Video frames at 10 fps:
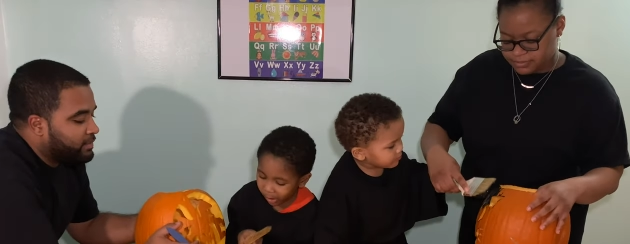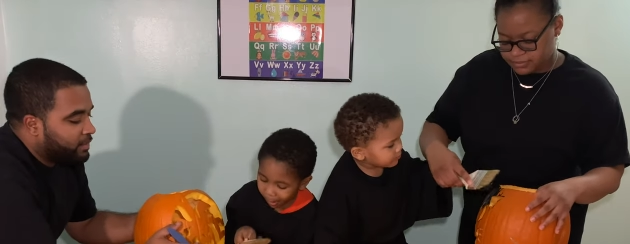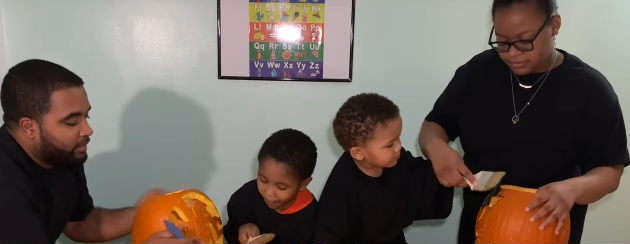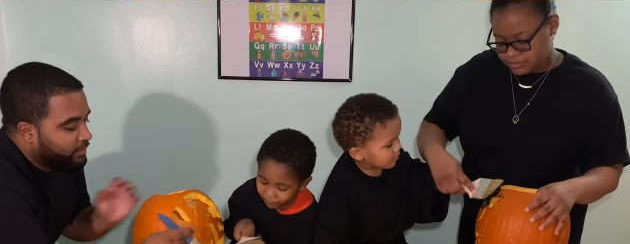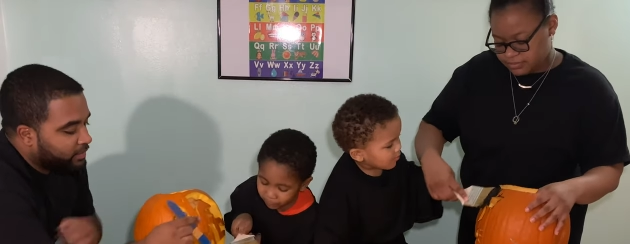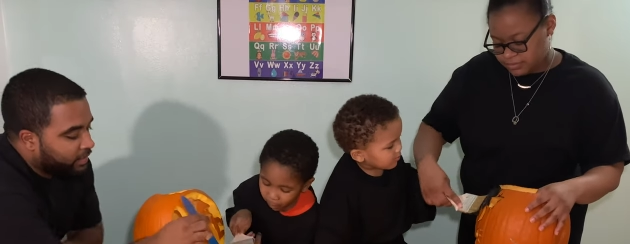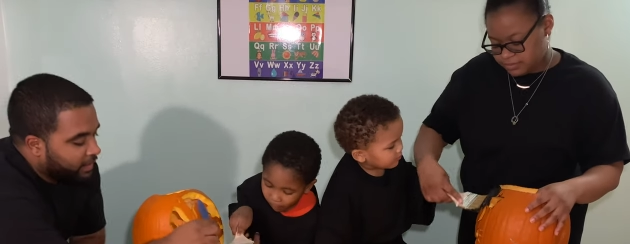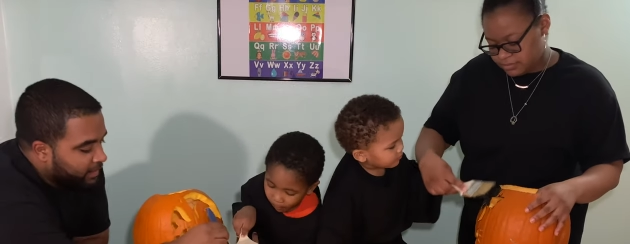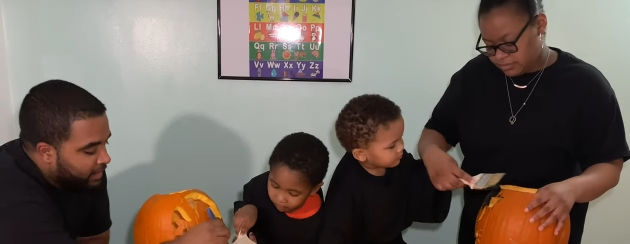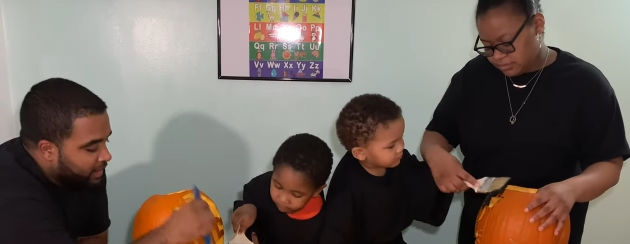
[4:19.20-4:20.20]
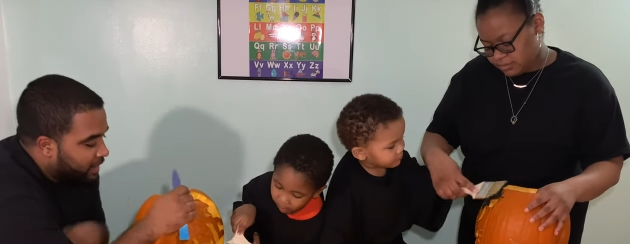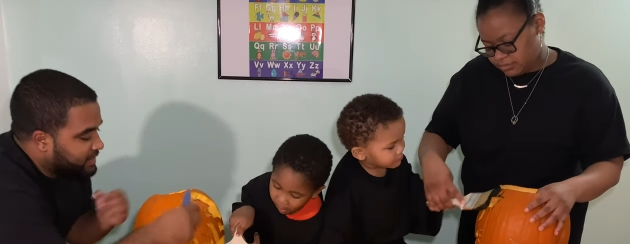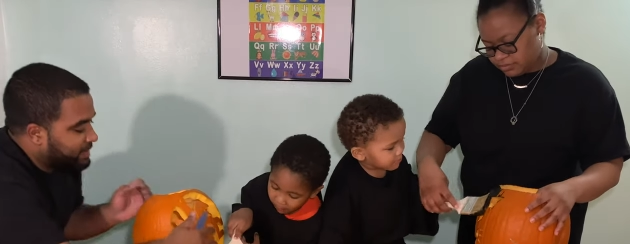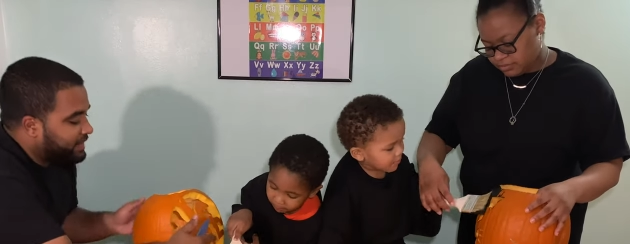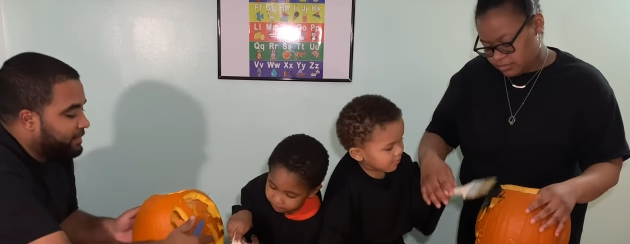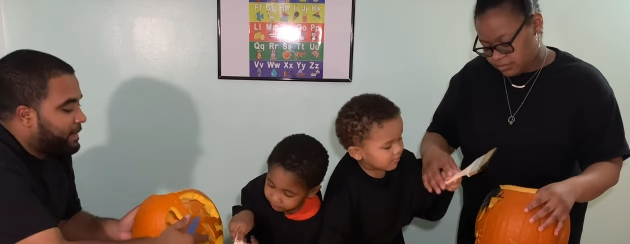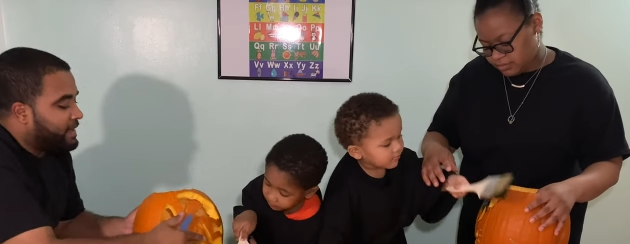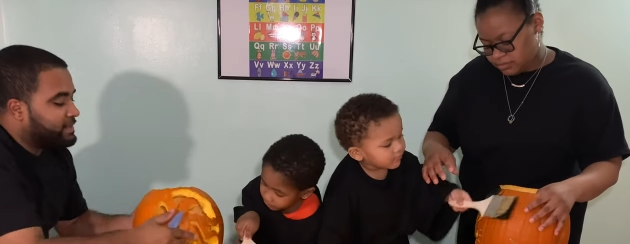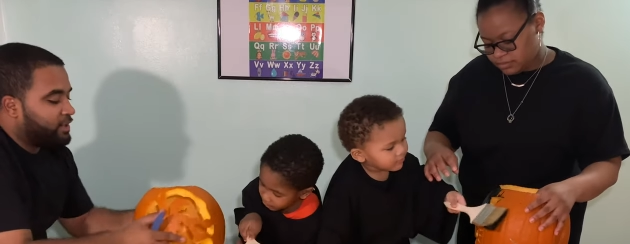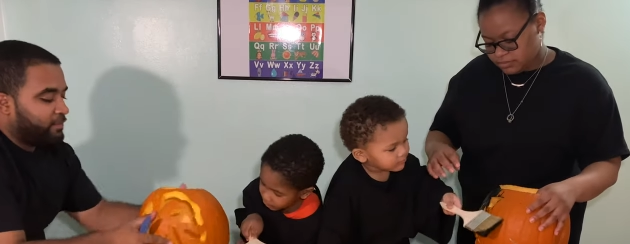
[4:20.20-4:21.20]
Speaker 1: what we're doing. Okay. Let's paint the.
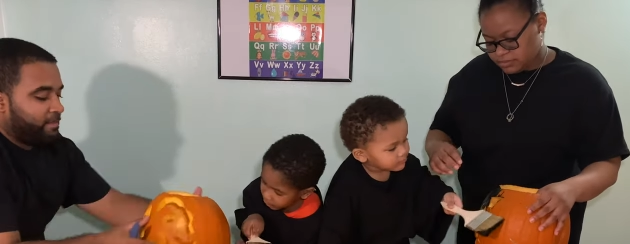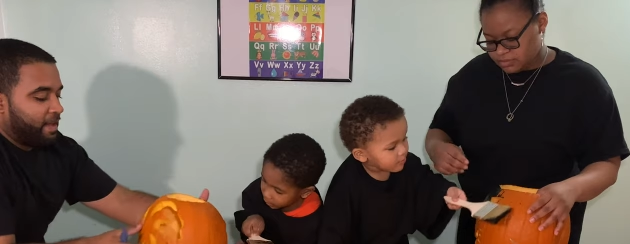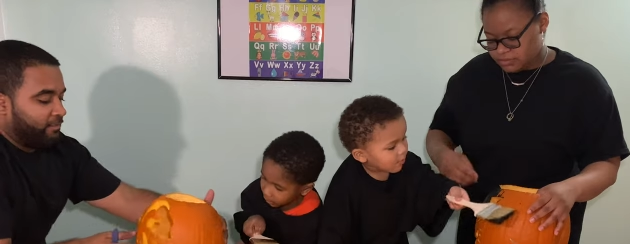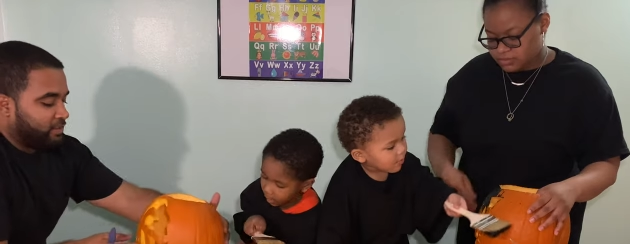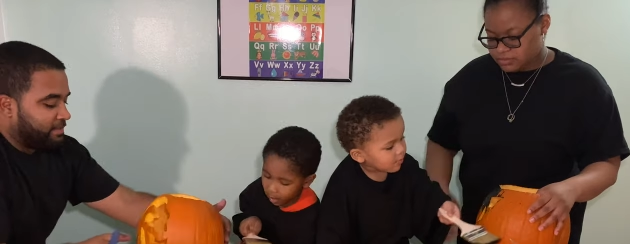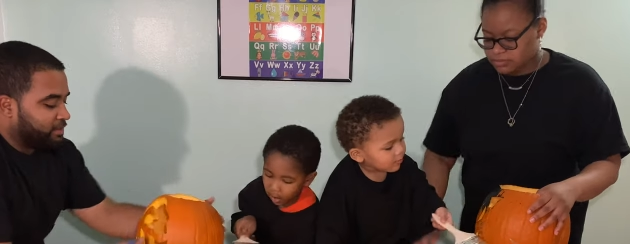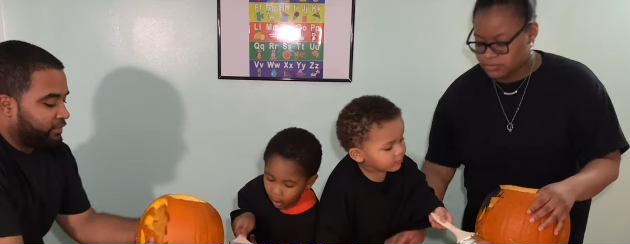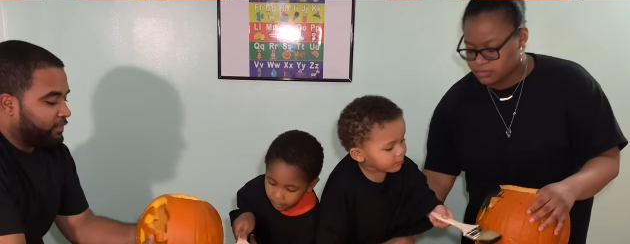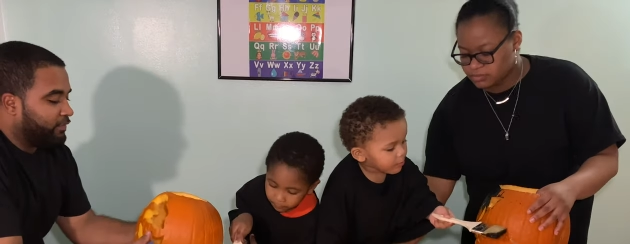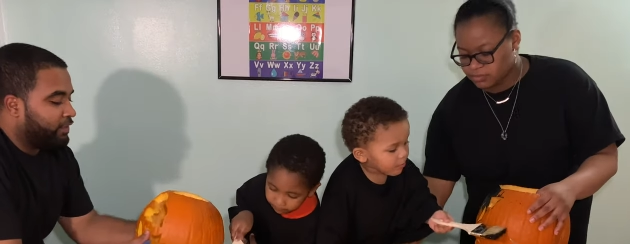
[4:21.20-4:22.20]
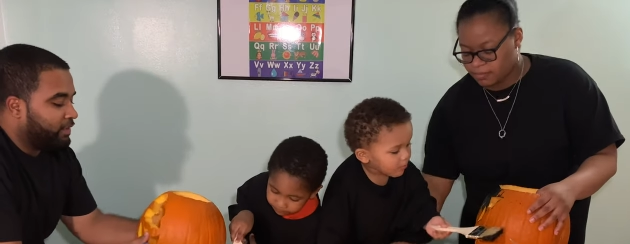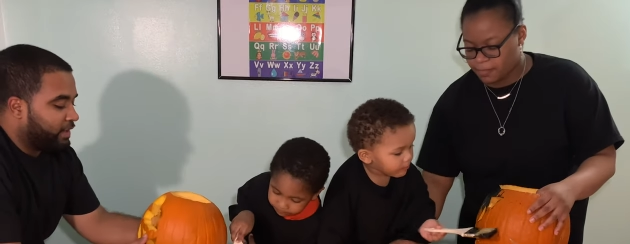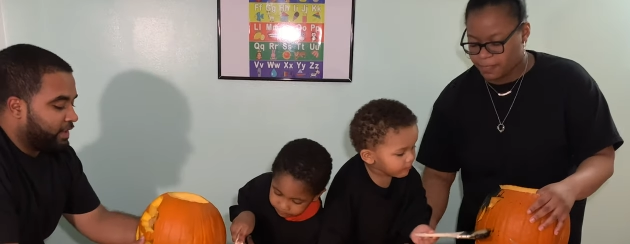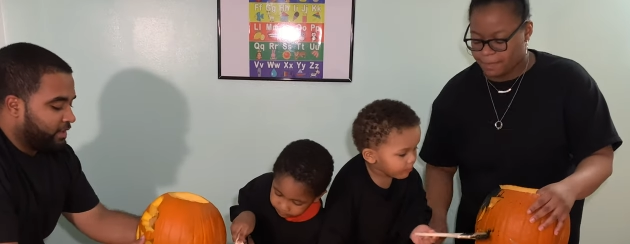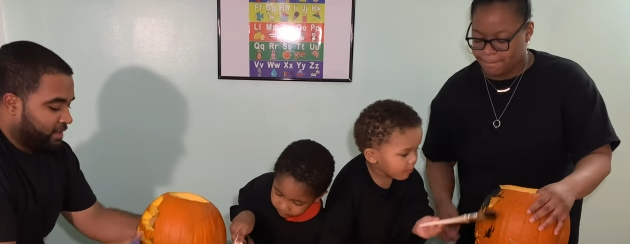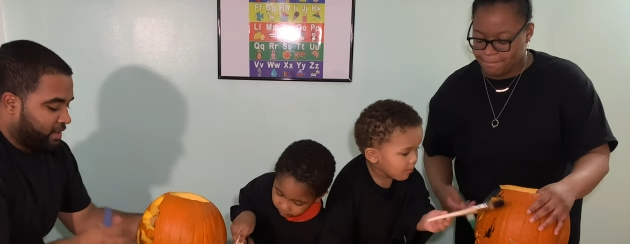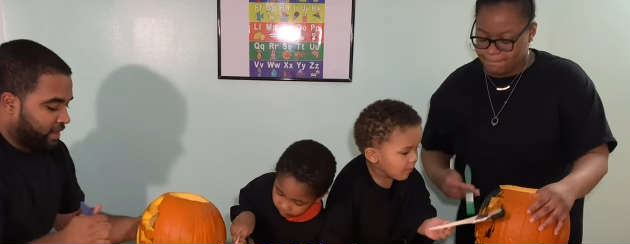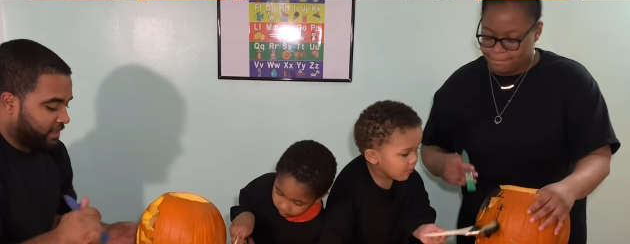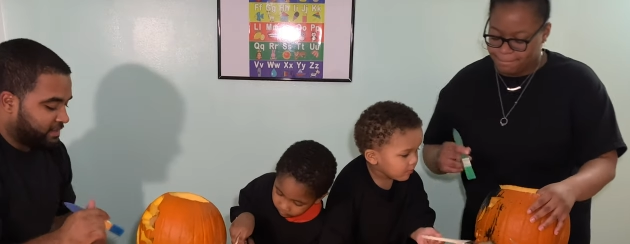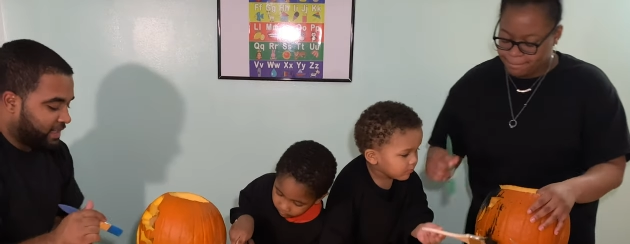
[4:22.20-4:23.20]
Let's start from the back first. I'm starting from the front, okay?
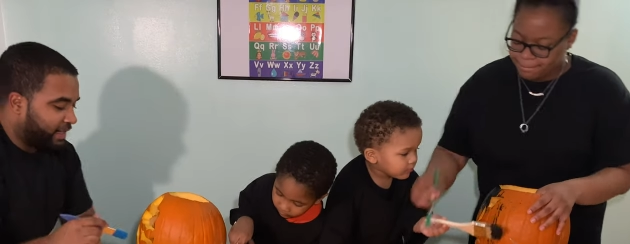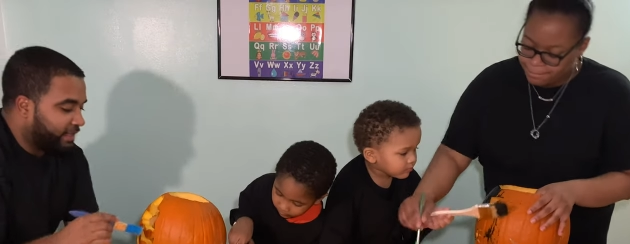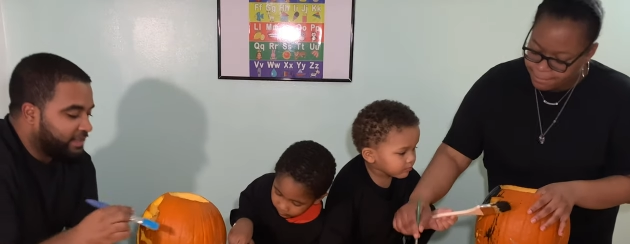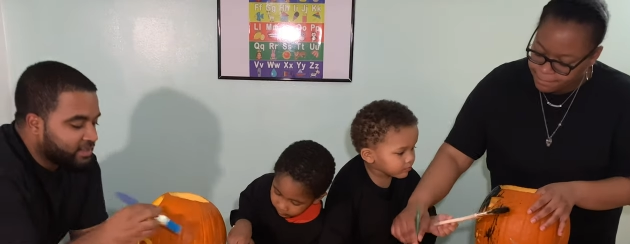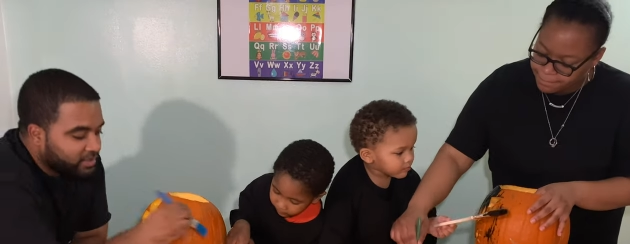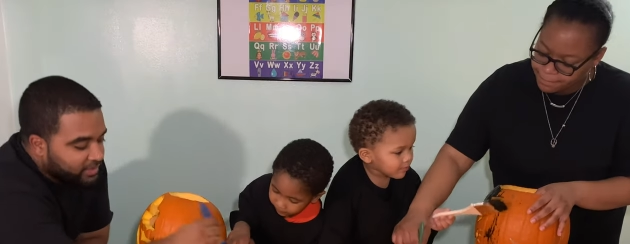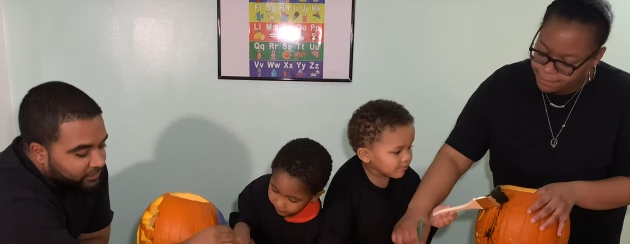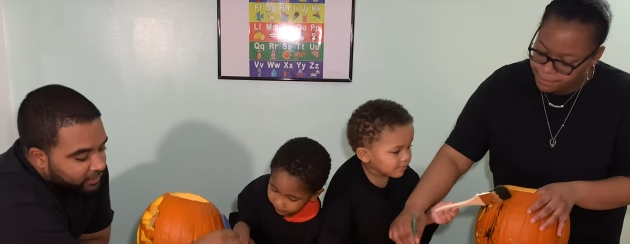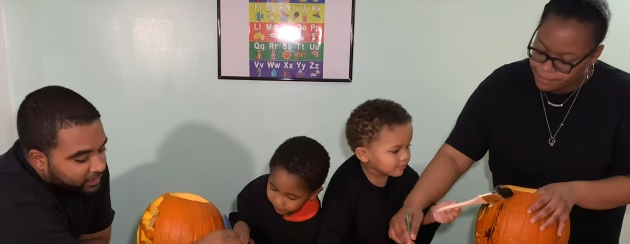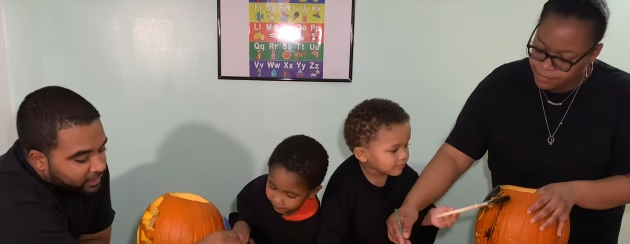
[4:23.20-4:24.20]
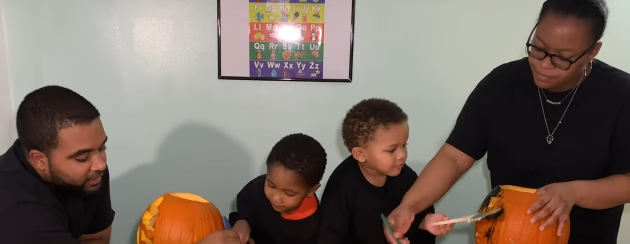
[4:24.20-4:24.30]
Because there's a lot of details in the front.